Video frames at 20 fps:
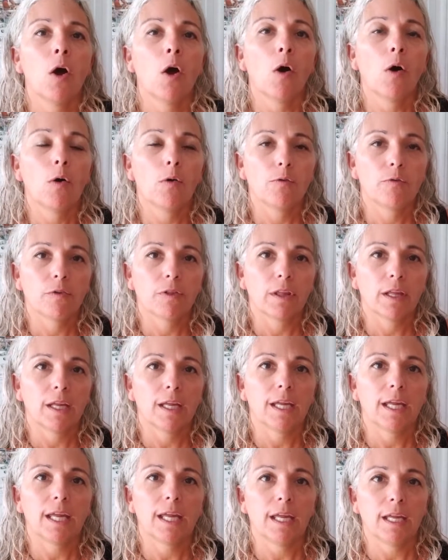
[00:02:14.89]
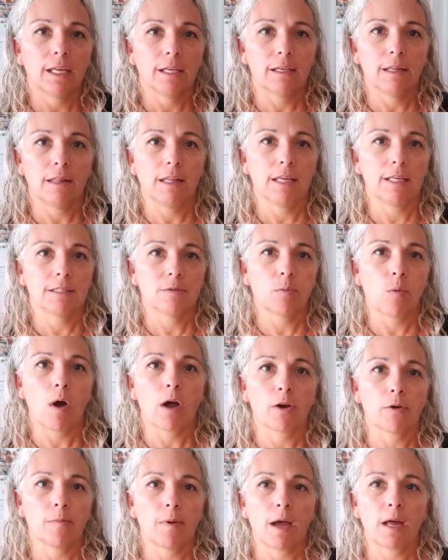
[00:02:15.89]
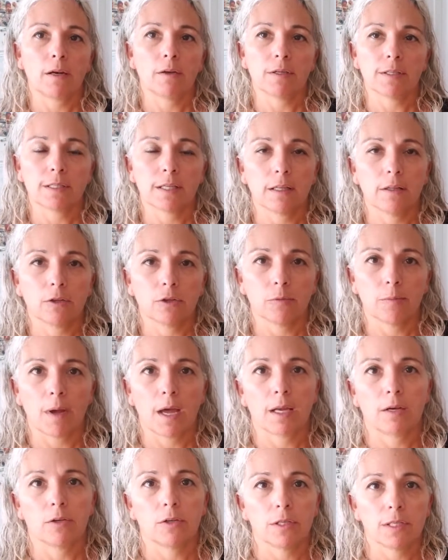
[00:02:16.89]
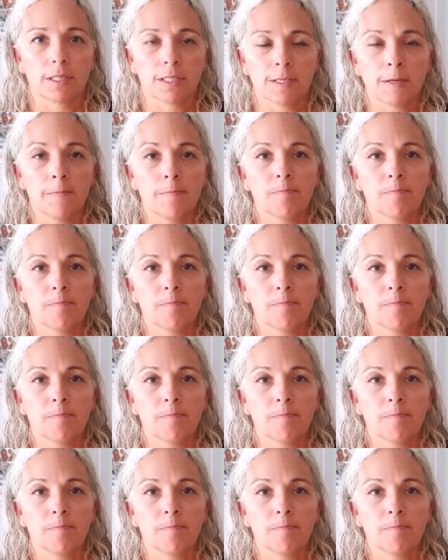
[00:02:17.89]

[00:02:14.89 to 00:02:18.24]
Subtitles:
hopefully in these water bottles, the glitter bottles,